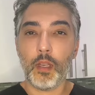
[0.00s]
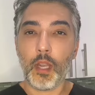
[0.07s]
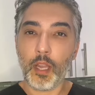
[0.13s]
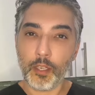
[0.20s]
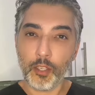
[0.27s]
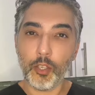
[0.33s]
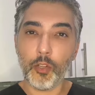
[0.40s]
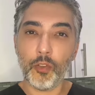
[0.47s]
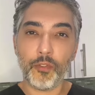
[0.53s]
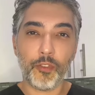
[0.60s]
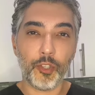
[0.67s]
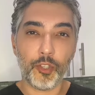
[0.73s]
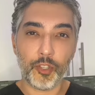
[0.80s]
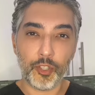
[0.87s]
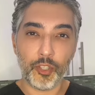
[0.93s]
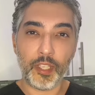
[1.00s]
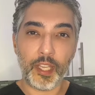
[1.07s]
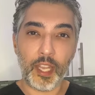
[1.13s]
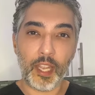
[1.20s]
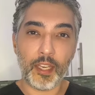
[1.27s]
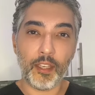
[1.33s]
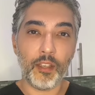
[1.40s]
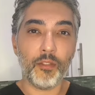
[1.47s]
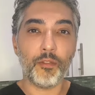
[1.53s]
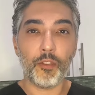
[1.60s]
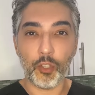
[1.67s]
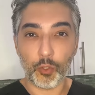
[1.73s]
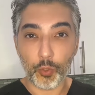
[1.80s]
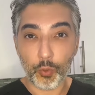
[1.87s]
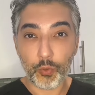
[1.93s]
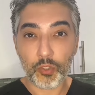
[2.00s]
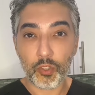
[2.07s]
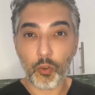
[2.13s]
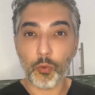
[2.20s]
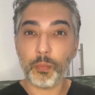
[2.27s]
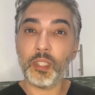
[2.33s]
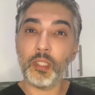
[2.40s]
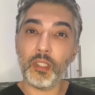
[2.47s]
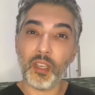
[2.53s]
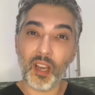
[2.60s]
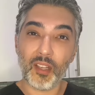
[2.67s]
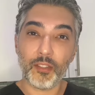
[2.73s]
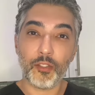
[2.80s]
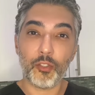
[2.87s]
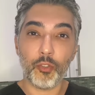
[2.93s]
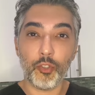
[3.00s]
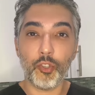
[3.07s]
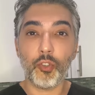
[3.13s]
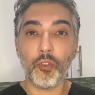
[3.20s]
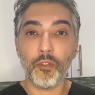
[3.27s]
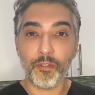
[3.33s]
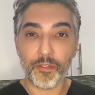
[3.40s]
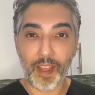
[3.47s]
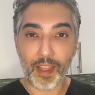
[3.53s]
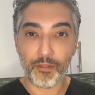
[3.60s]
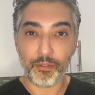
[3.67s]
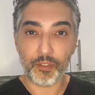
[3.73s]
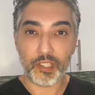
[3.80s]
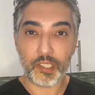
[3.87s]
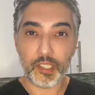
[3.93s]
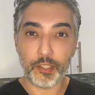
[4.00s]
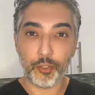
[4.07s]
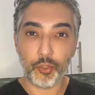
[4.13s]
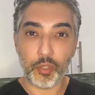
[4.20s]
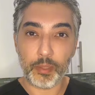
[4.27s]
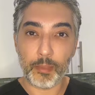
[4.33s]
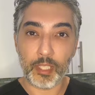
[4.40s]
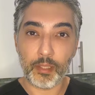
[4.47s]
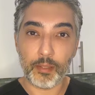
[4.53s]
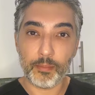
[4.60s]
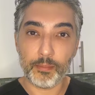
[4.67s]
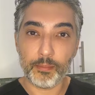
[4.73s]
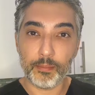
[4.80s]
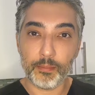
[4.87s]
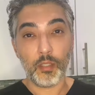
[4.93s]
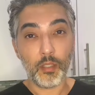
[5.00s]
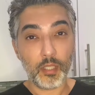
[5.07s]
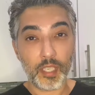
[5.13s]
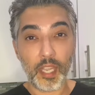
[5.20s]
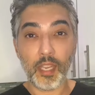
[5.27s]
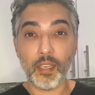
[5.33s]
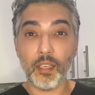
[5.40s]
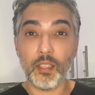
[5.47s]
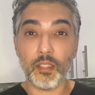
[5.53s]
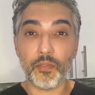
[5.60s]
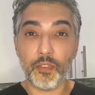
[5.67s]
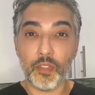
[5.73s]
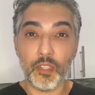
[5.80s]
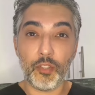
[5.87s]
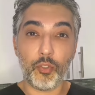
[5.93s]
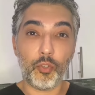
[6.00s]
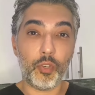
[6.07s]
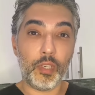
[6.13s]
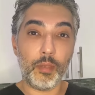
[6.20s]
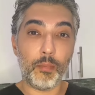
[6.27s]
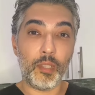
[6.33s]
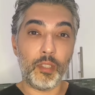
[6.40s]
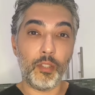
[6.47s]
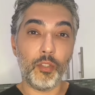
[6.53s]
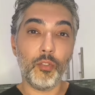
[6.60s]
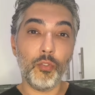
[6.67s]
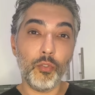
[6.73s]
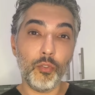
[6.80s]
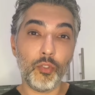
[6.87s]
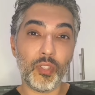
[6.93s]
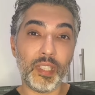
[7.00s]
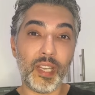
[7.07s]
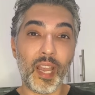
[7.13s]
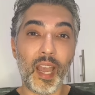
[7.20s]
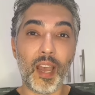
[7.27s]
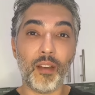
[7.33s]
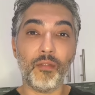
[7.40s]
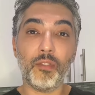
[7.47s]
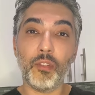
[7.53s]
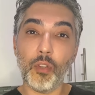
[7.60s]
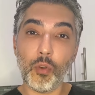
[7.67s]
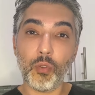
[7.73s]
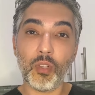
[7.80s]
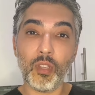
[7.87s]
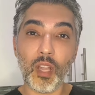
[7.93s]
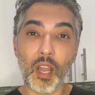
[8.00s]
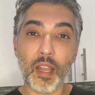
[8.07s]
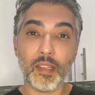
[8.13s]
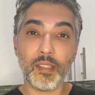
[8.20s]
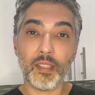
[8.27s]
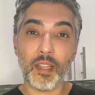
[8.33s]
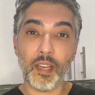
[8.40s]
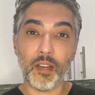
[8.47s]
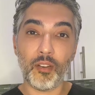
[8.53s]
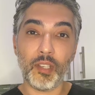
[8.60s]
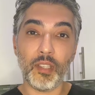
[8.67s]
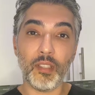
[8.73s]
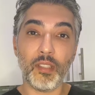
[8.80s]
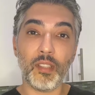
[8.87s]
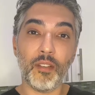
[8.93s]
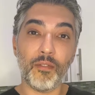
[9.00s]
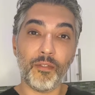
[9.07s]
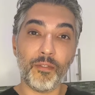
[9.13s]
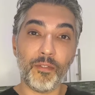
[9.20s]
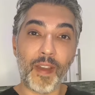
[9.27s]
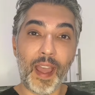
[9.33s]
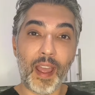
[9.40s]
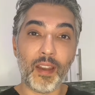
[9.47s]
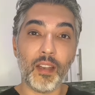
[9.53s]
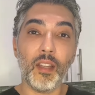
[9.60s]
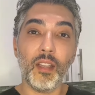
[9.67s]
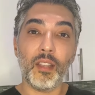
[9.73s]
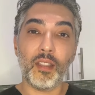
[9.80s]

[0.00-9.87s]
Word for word: How do you know if you're a good candidate for the CoolSculpting non-surgical fat freezing treatment? Good candidates for this treatment usually have localized areas of fat